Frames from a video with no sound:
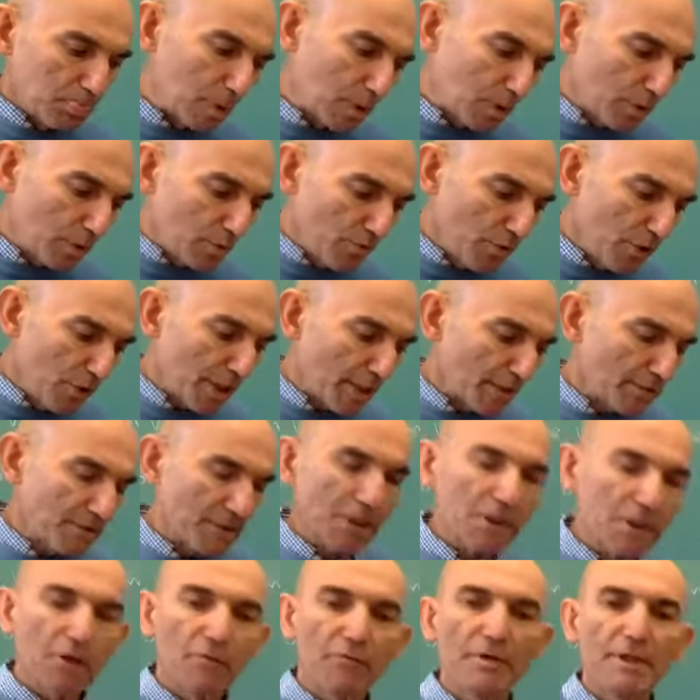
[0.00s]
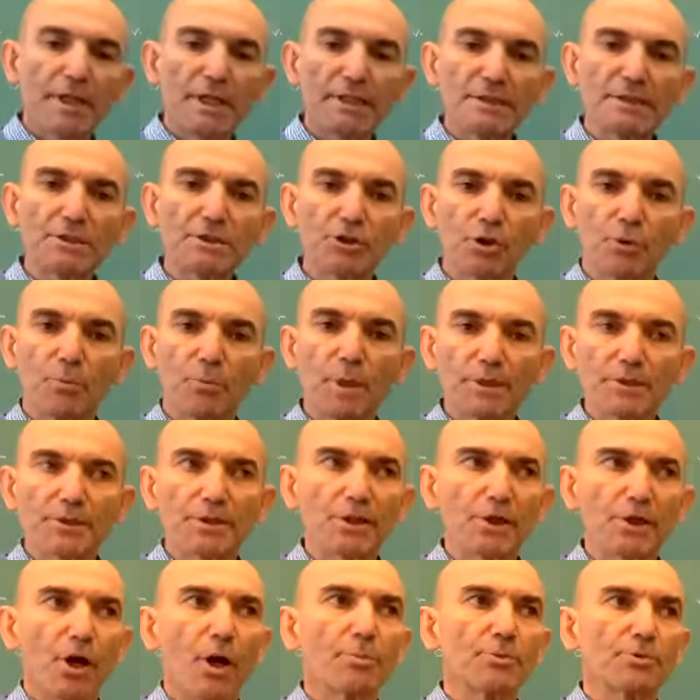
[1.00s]
we can think of it as a
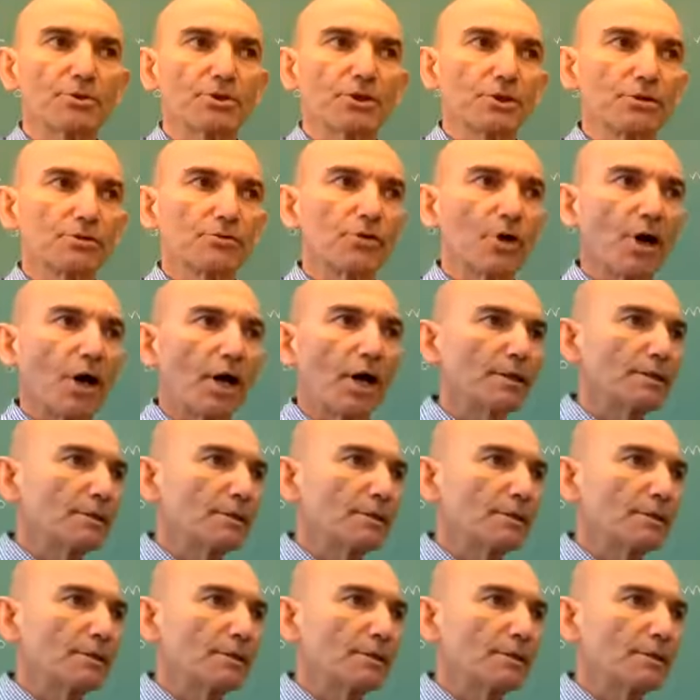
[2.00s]
geometric object, right?